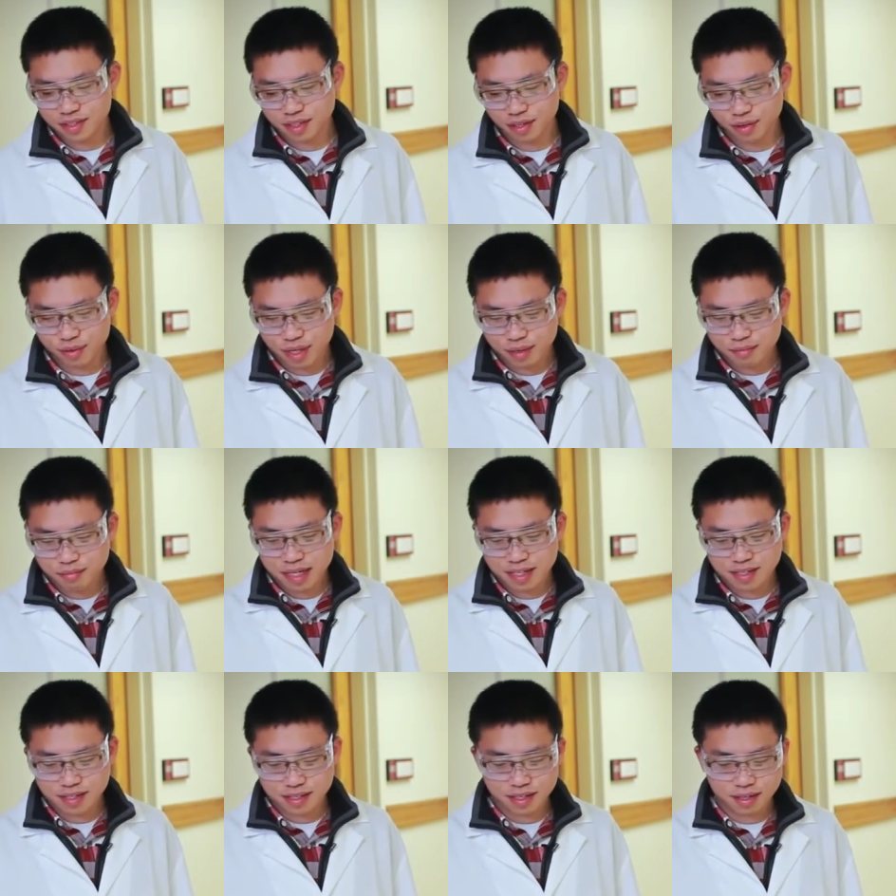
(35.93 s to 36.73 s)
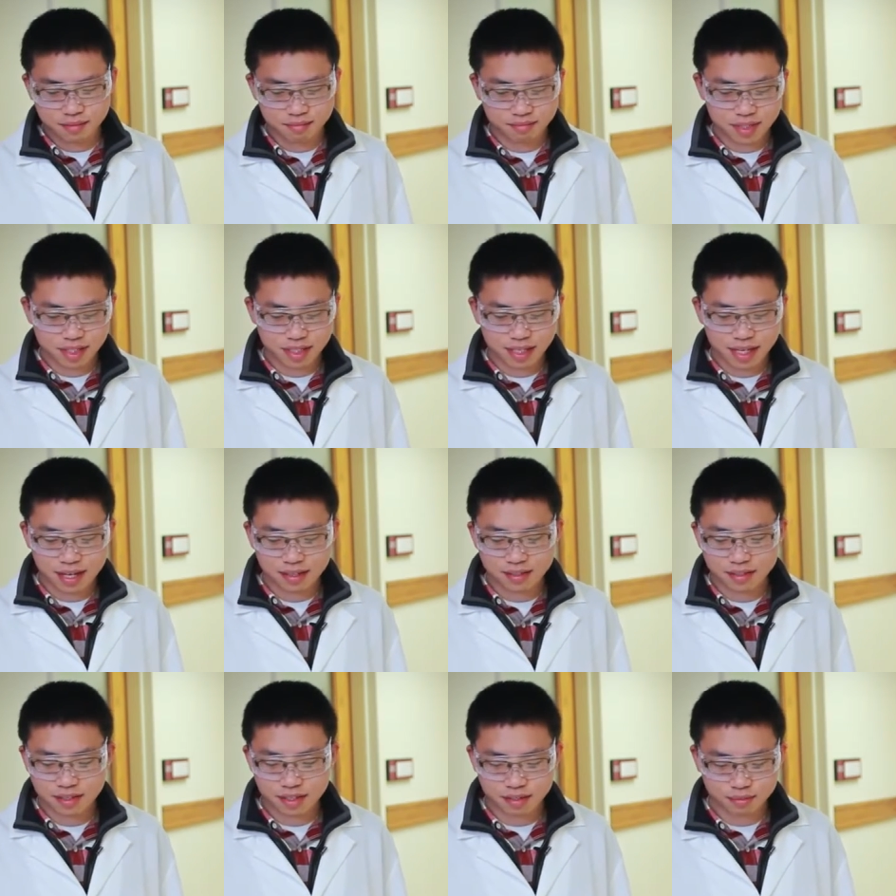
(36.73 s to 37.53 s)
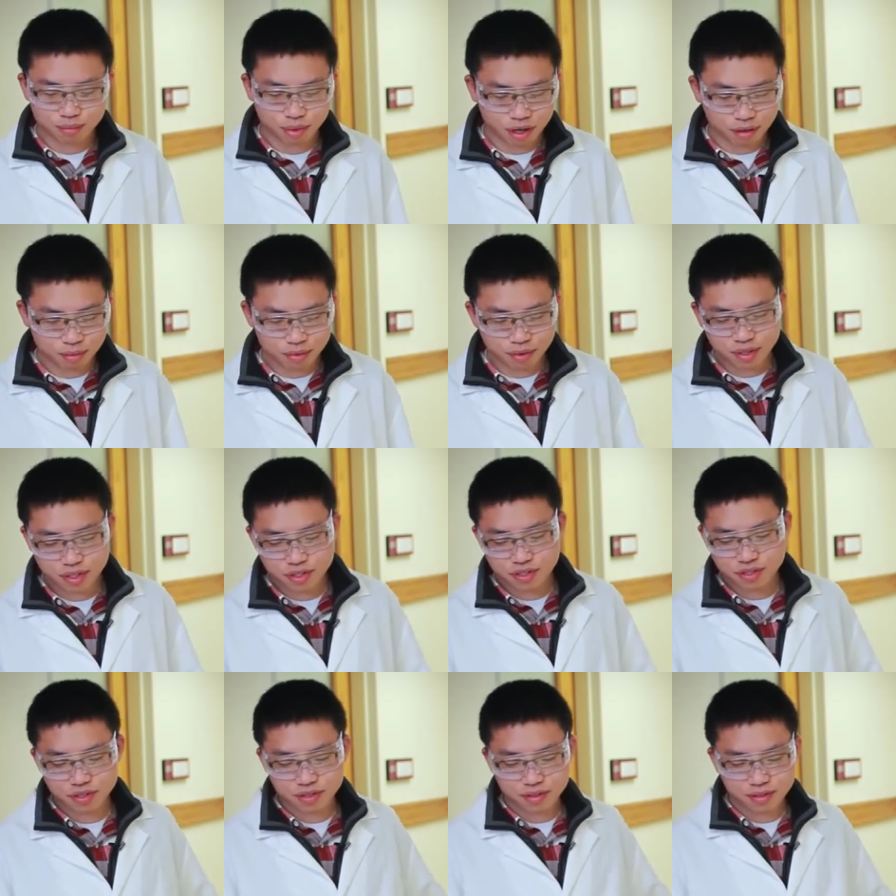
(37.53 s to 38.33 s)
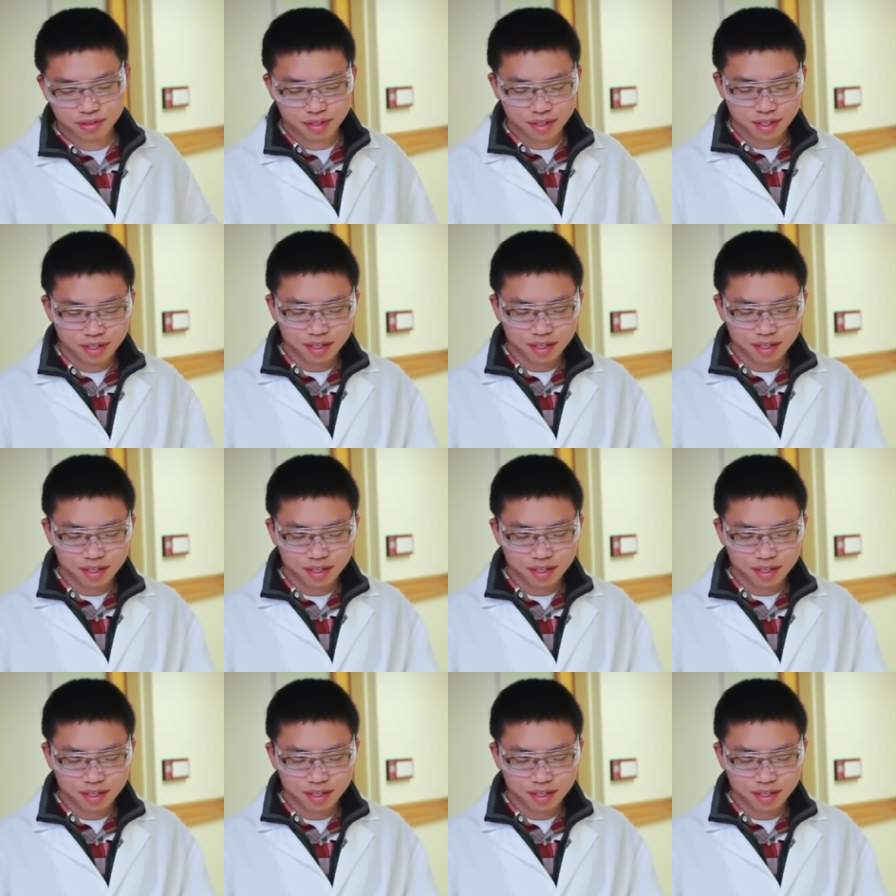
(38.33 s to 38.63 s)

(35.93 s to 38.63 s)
So we mix them together in the proper ratio